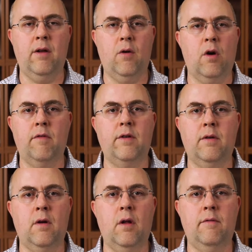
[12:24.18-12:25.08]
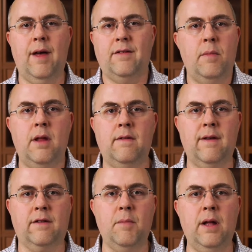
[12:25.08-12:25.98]
or a return on investment in
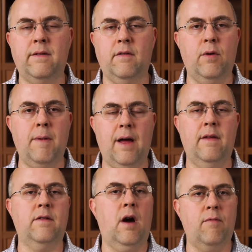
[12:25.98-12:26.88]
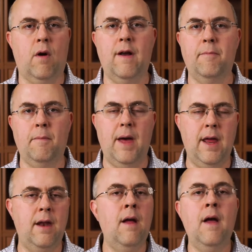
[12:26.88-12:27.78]
6 months if we buy the software, implement
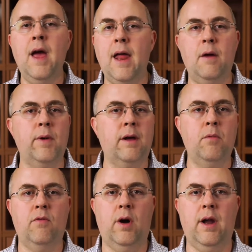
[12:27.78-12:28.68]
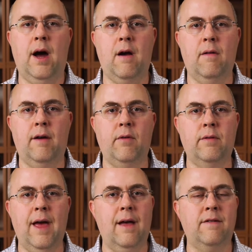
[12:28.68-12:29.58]
it, and then we can move on to higher level
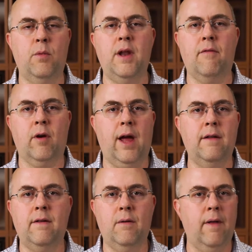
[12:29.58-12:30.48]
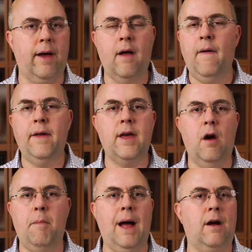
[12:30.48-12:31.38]
tasks that we never get to, like,
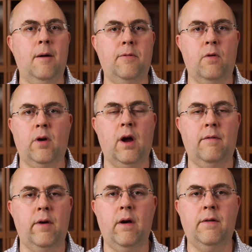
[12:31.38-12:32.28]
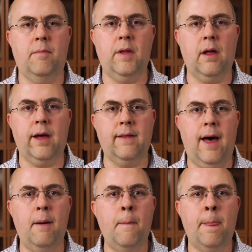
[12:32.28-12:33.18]
backups or recovery or something like
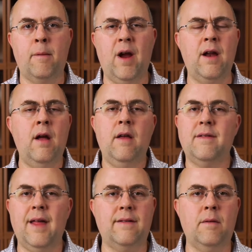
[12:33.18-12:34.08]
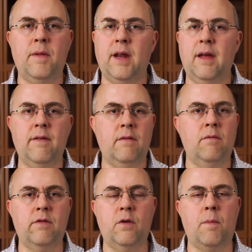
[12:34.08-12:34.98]
that. Right? So that's something even
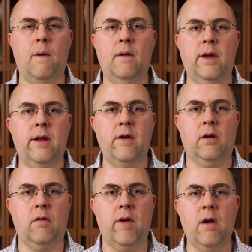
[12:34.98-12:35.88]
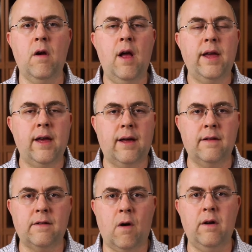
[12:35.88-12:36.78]
super early in your career, you can
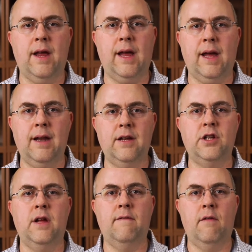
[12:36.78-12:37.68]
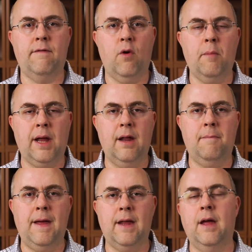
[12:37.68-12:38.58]
start taking initiative, forming an
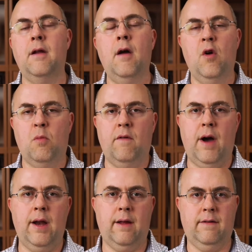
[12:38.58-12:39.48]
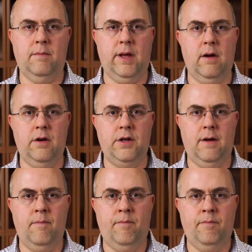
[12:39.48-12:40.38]
opinion, providing some
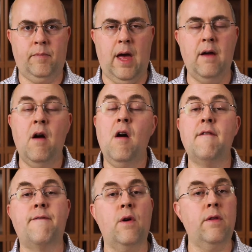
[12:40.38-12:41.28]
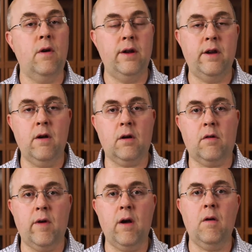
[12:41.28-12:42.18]
leadership. Okay. Further into your
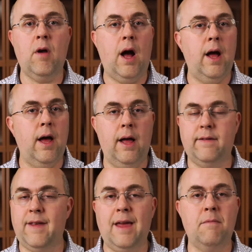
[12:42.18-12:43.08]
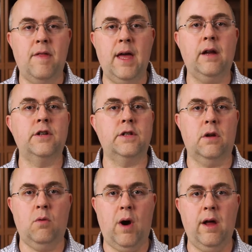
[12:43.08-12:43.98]
career, same thing, just on
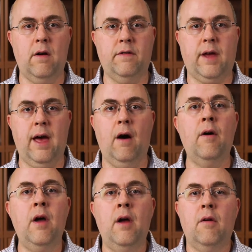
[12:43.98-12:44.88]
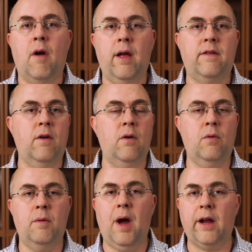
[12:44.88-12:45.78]
a wider scale, right?
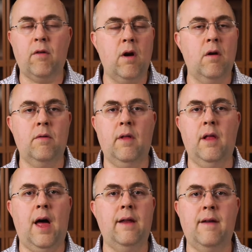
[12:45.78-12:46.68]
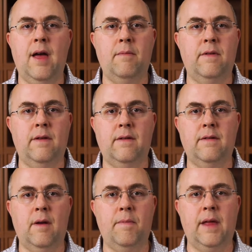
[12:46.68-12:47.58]
So in my career, a lot of times this is
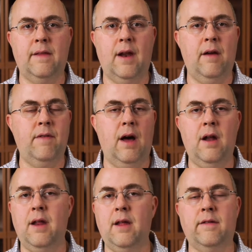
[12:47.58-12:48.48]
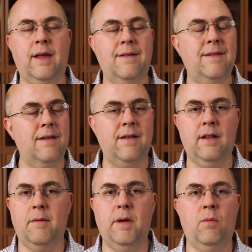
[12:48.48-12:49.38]
something that I've done, and it's
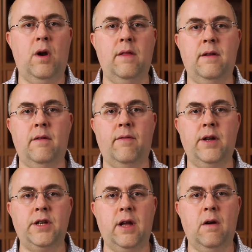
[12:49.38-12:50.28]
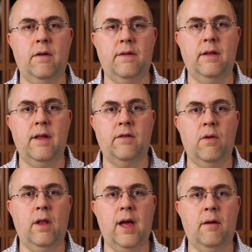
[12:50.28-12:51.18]
consistently been one of the differentiators that's
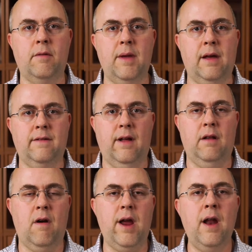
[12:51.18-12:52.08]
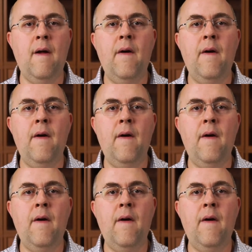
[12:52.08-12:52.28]
really helped me accelerate.